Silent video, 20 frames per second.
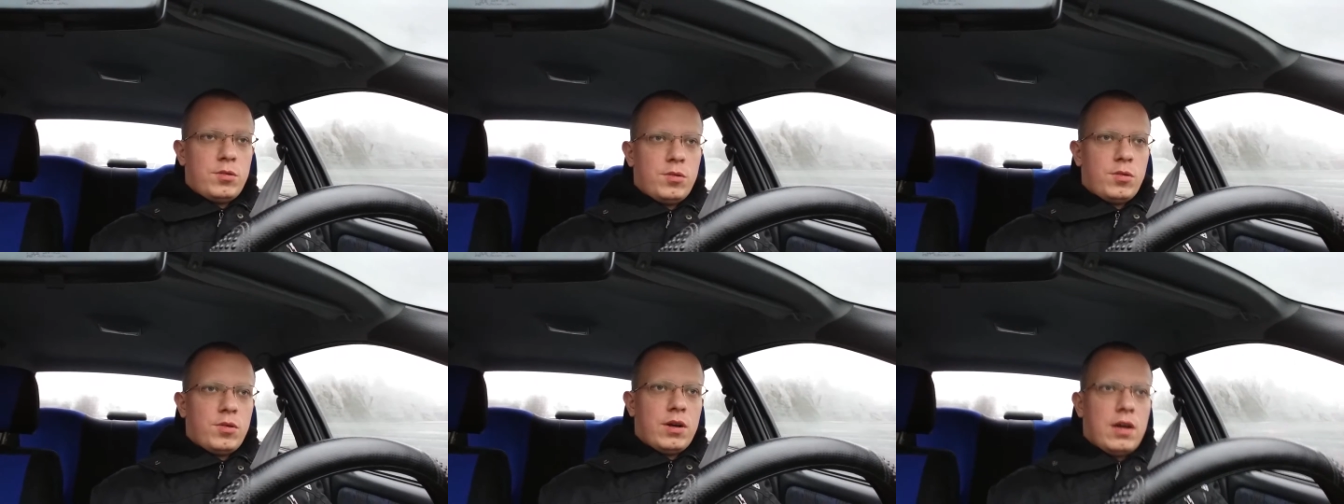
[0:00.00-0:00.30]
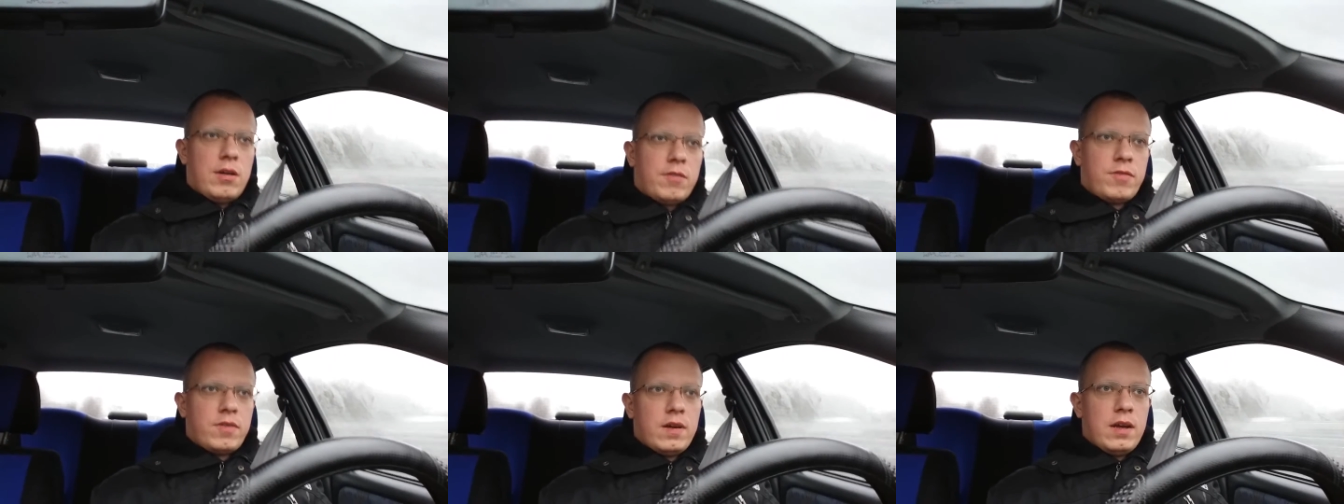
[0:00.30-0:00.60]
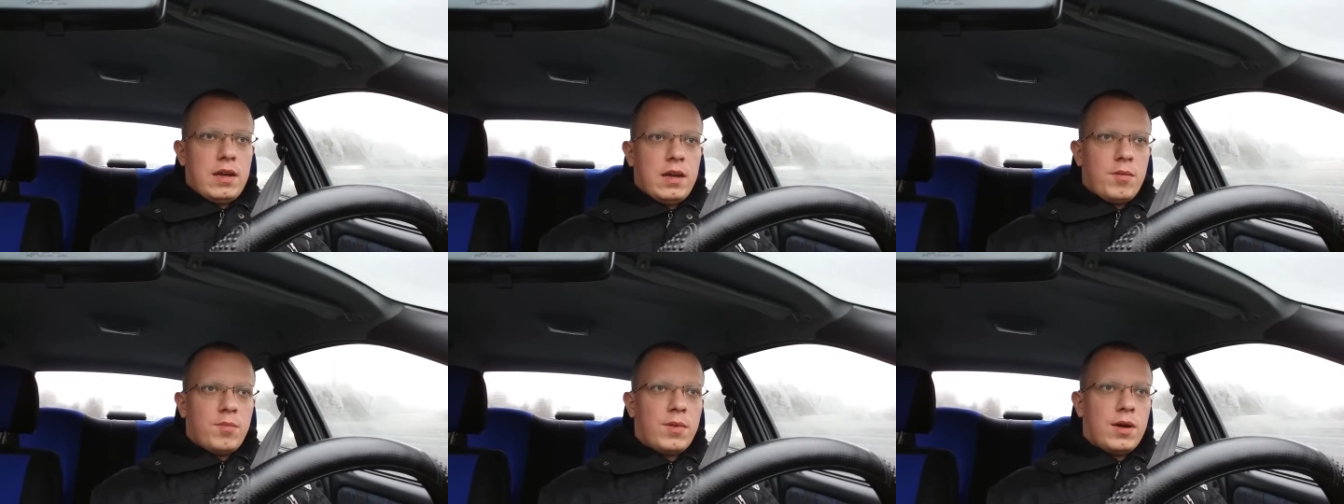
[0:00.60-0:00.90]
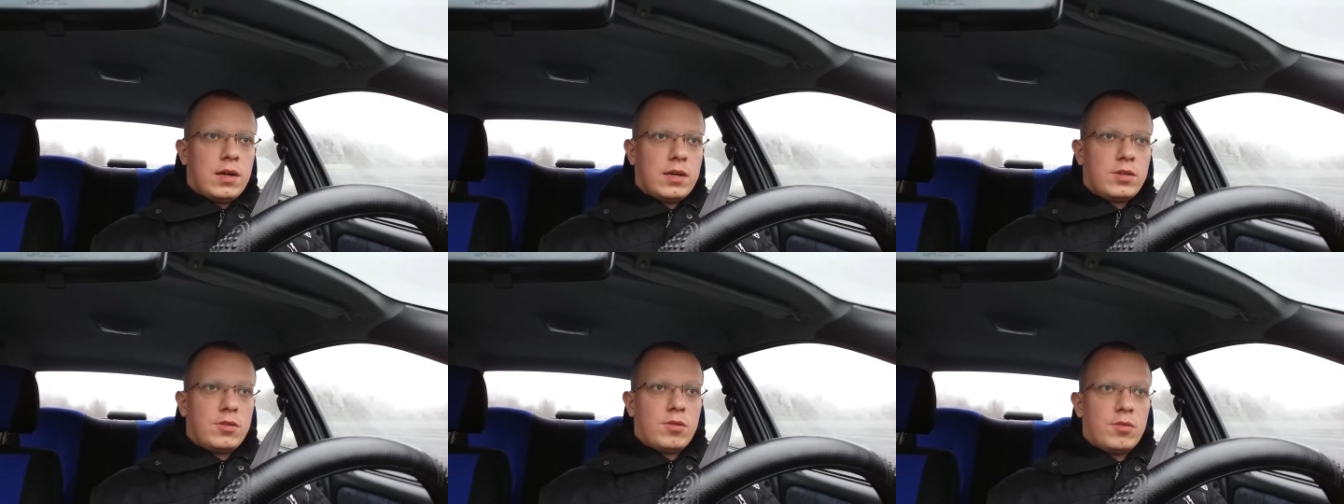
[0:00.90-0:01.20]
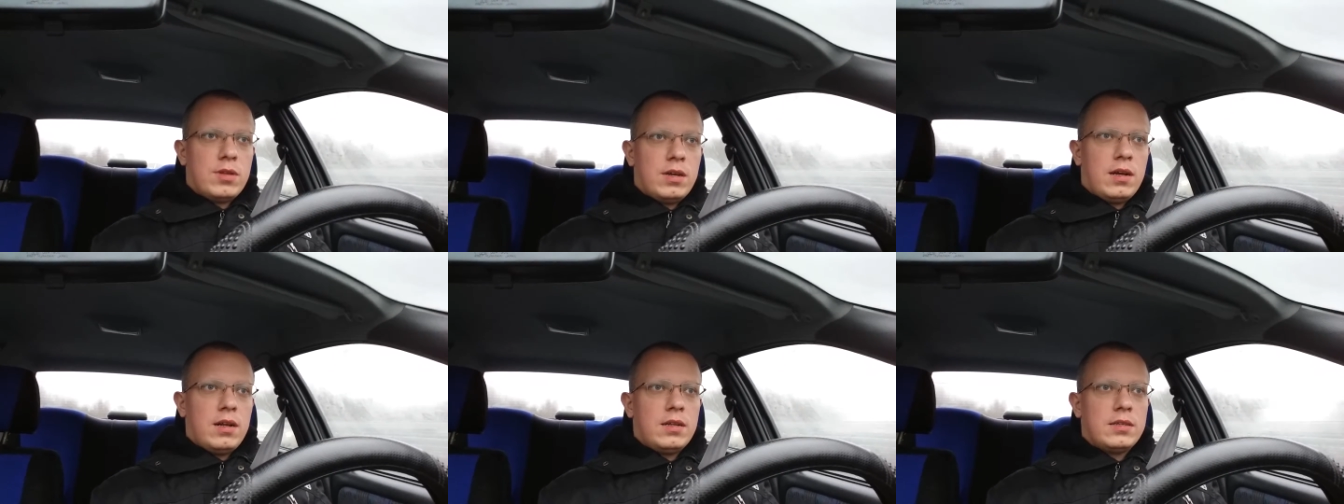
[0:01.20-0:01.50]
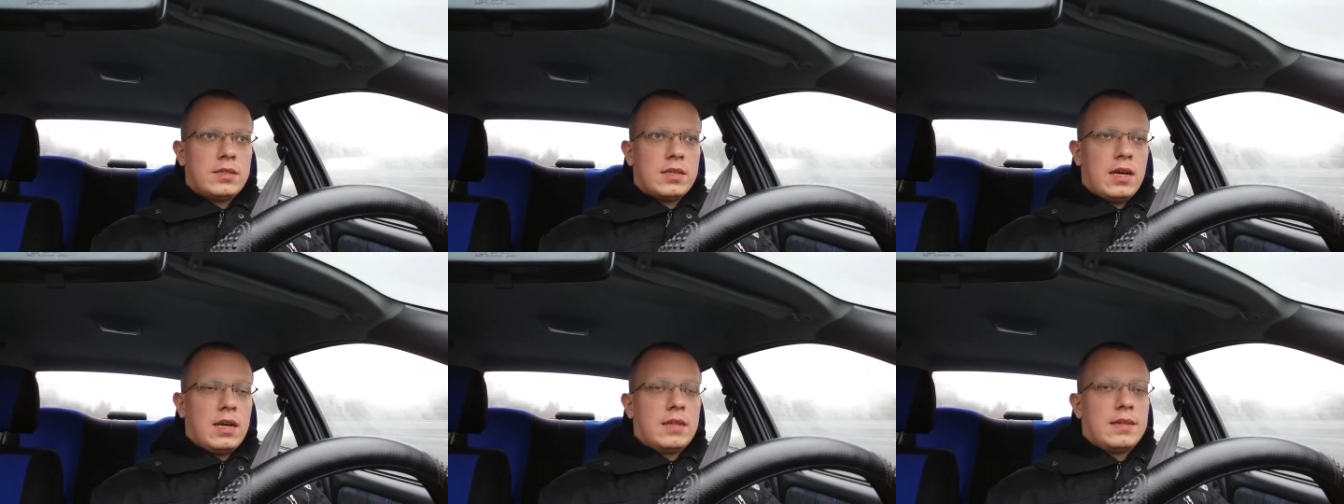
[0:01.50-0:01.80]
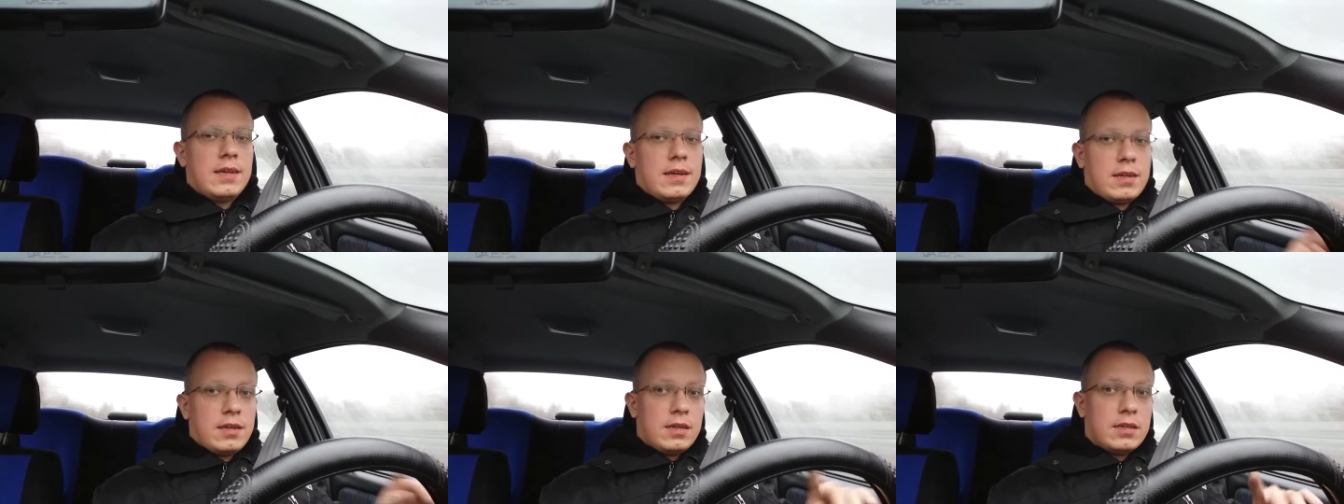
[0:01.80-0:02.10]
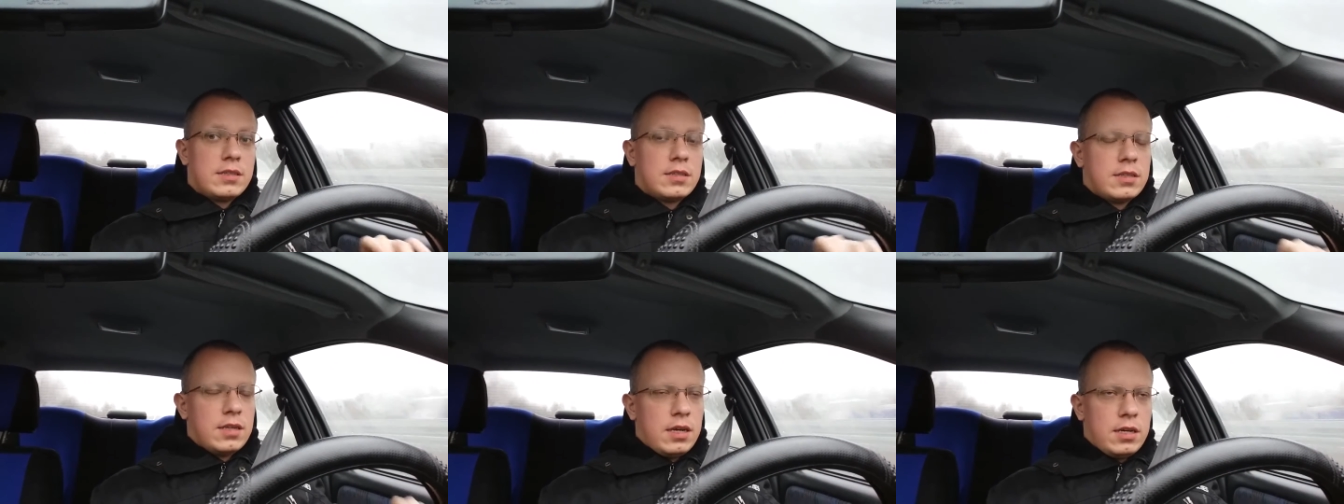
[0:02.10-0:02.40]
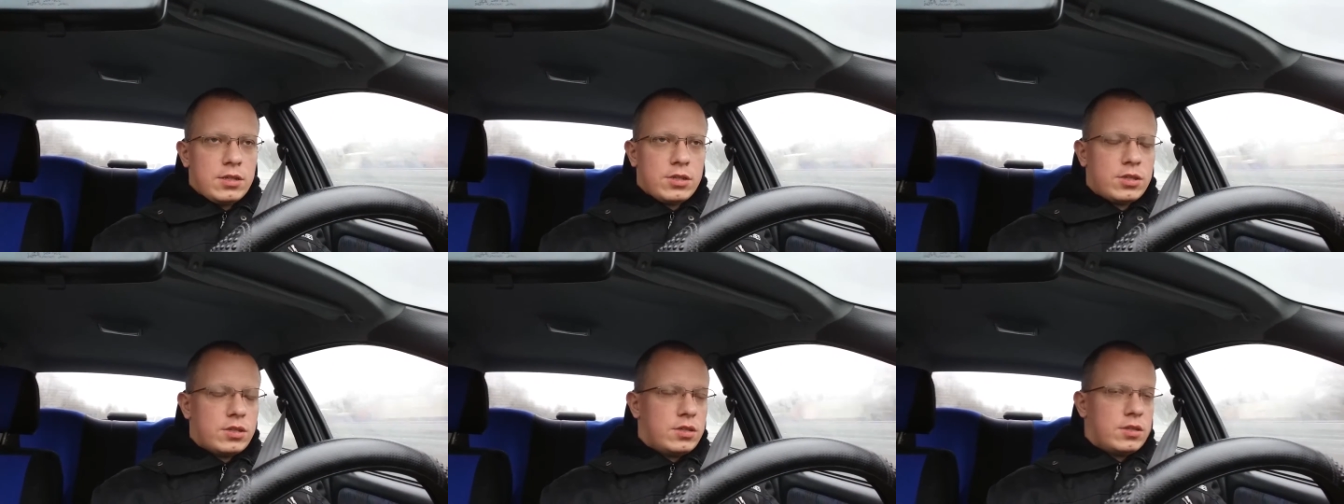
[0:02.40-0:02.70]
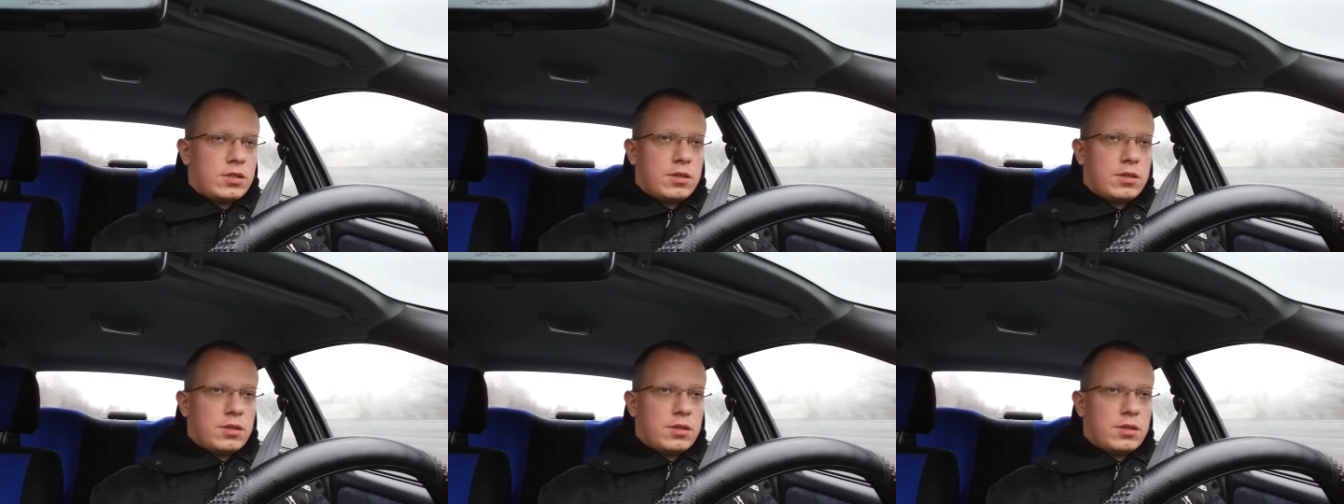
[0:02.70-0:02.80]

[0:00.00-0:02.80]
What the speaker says: you have a McDonald's and a gas station.